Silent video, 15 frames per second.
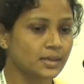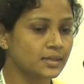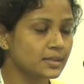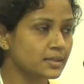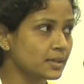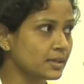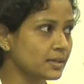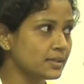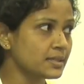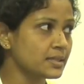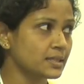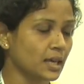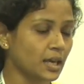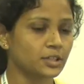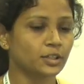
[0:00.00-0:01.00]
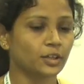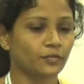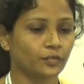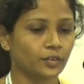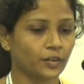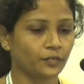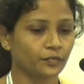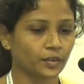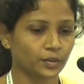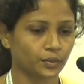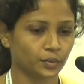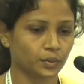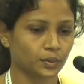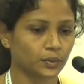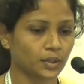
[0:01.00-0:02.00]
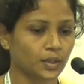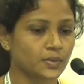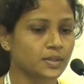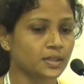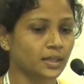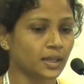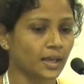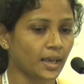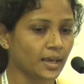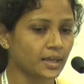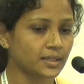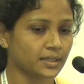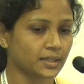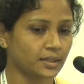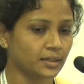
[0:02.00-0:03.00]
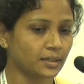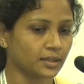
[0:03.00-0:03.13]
Since 1950 to 2018,